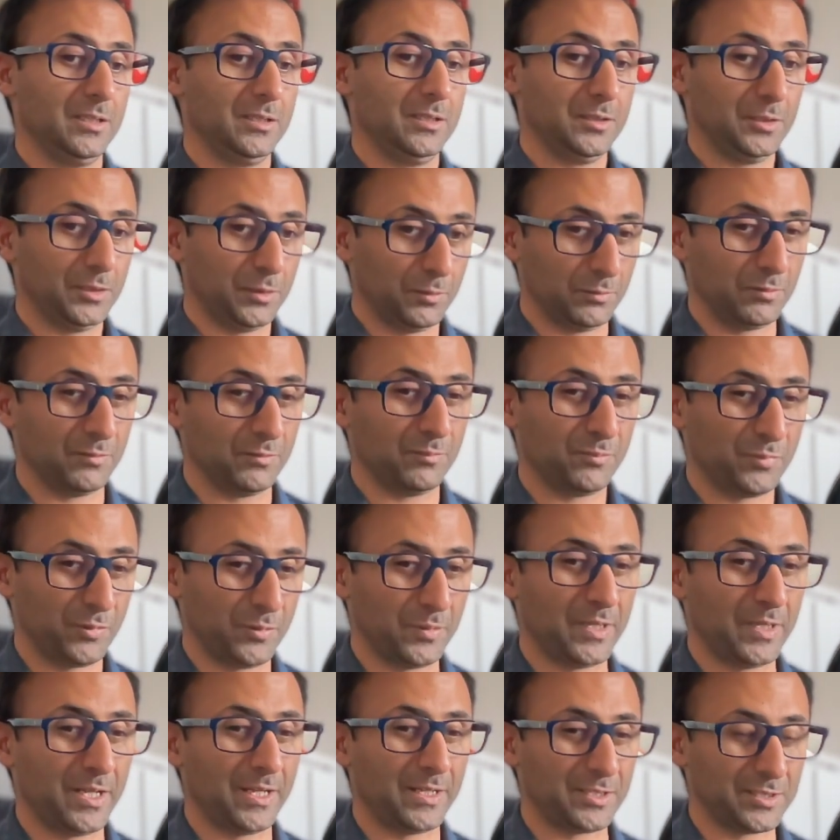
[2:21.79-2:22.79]
you would have
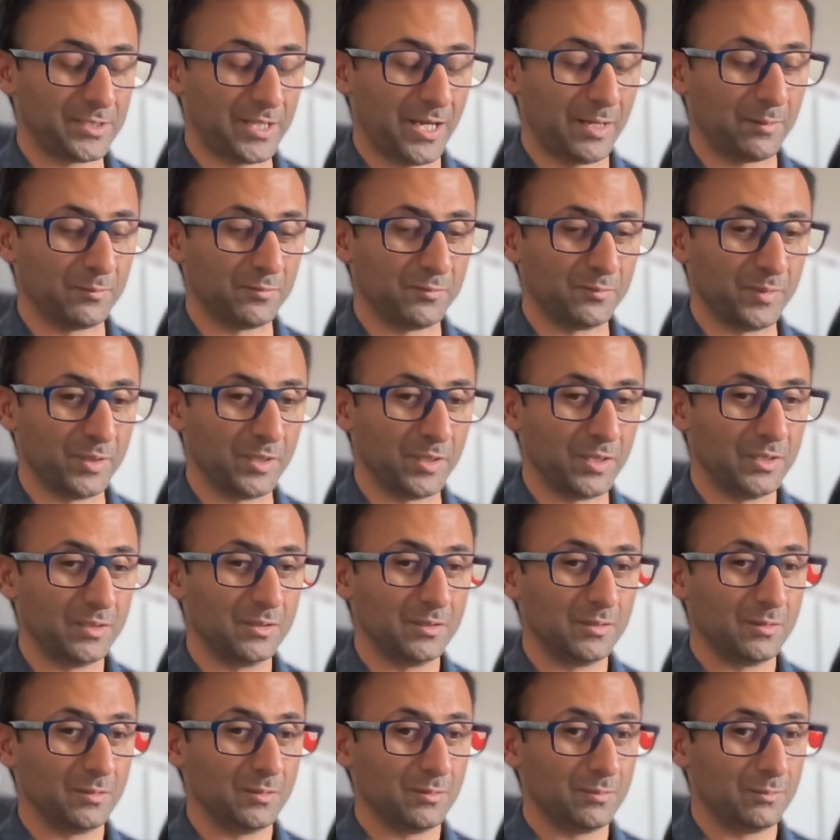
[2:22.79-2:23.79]
probably had a chat with me
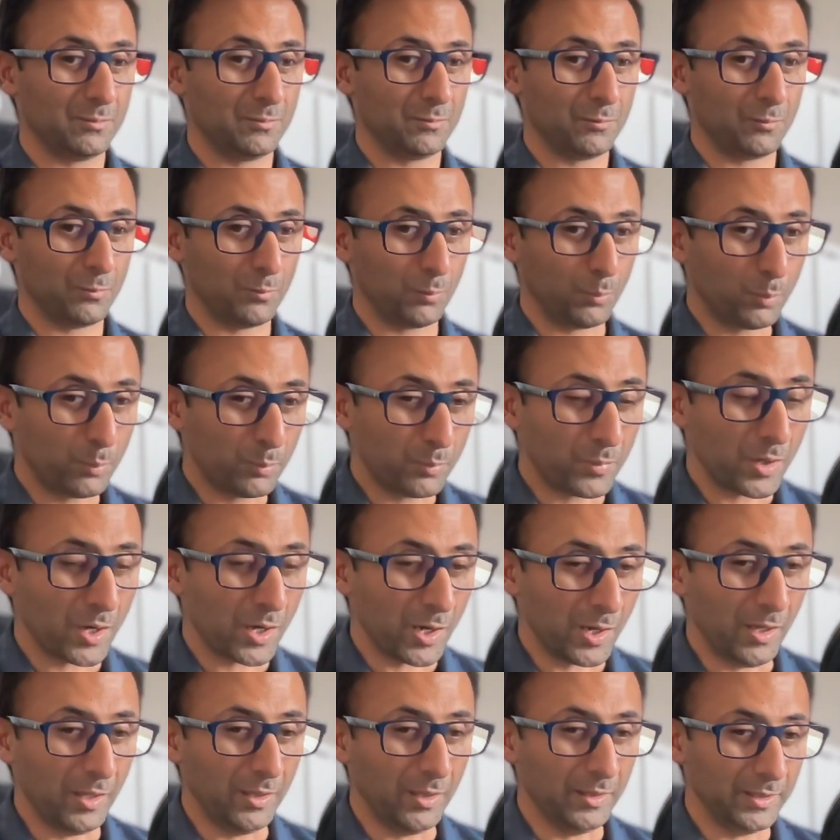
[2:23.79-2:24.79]

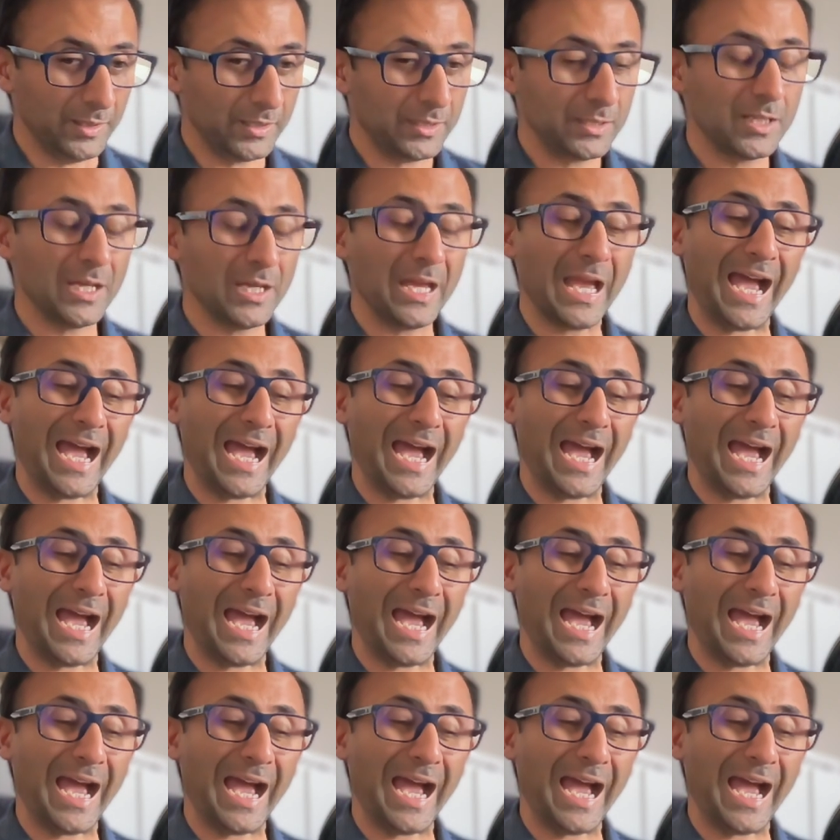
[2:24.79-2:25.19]
early.